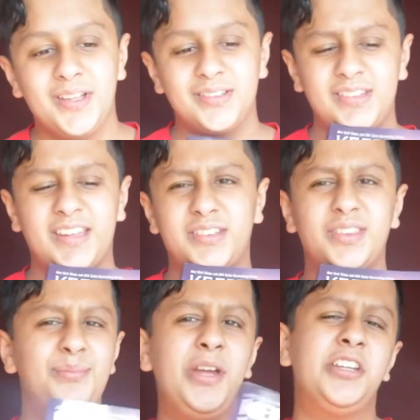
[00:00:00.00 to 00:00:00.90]
Like
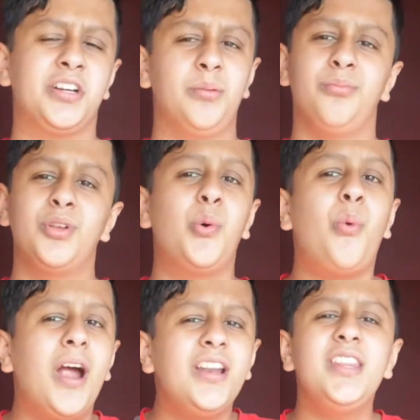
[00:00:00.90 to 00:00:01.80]
midterms,
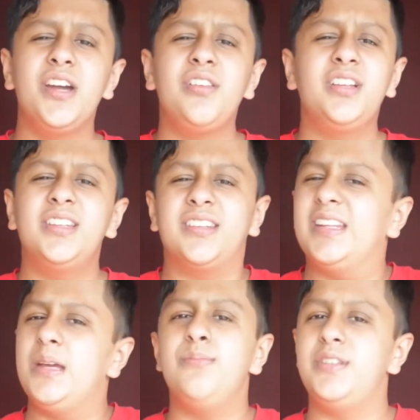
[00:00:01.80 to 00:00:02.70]
why are they all on the
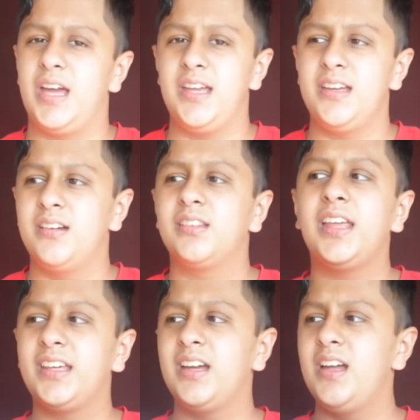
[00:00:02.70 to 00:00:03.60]
same day?
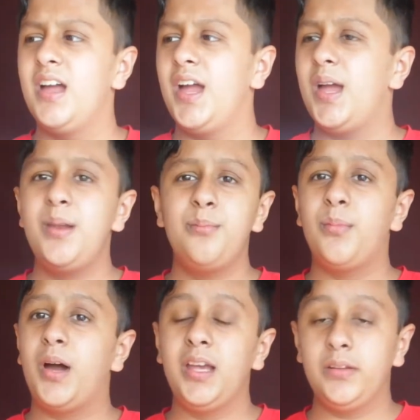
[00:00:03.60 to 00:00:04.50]
Like in
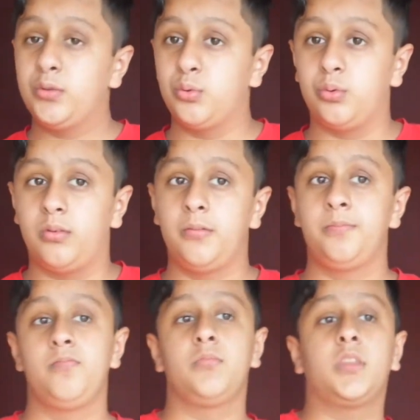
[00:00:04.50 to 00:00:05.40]
my school,
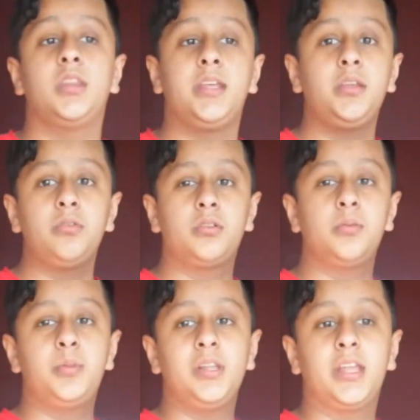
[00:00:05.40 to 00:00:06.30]
they used to
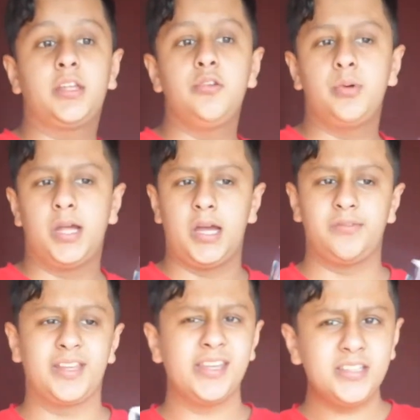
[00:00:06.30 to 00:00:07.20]
be like you would have
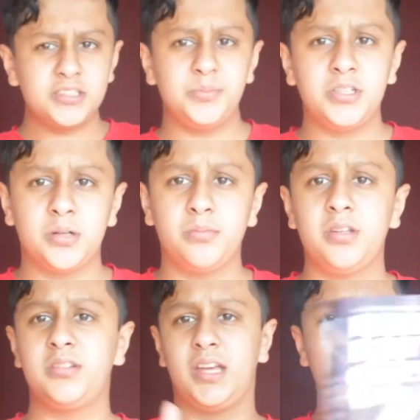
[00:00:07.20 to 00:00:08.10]
like English midterms
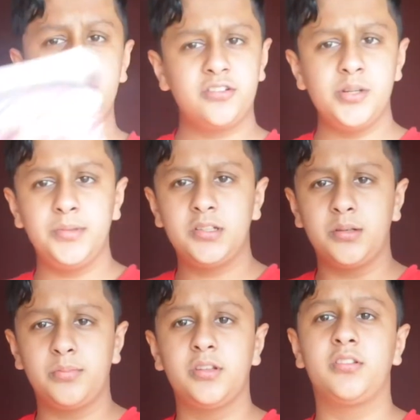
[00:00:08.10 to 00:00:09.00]
this day, history
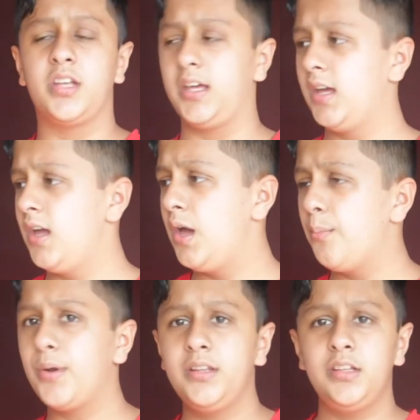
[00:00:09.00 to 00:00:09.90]
midterms this day.
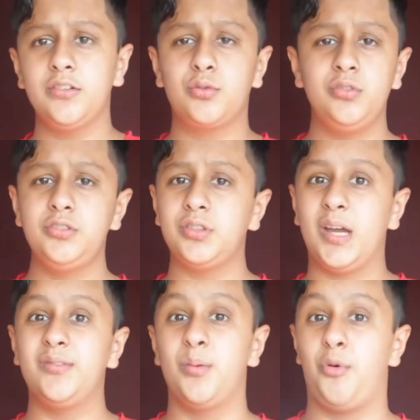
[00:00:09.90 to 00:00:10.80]
But in this school, you just
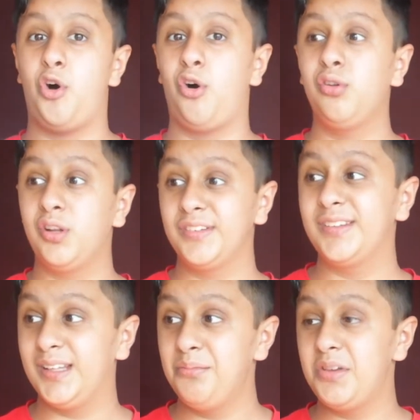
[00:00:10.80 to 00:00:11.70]
have them all on the
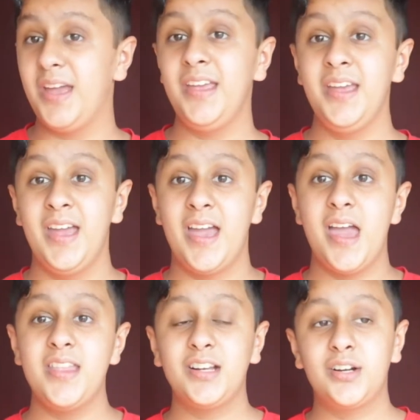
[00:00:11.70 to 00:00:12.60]
same day,
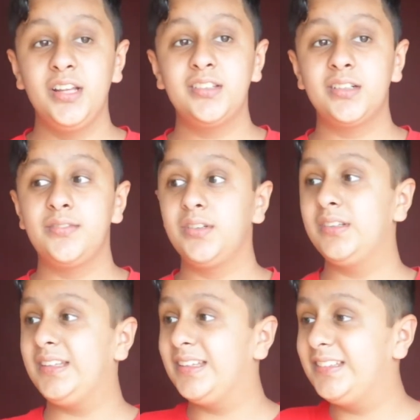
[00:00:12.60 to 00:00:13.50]
and then grades are revealed
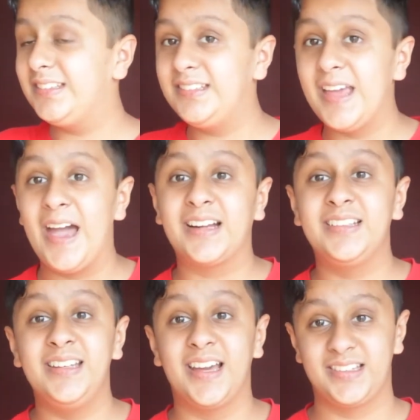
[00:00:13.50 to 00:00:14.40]
the exact
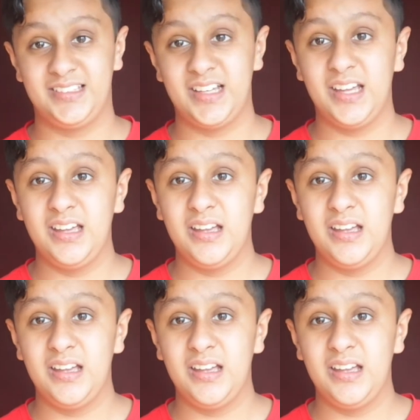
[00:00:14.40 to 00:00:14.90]
next day.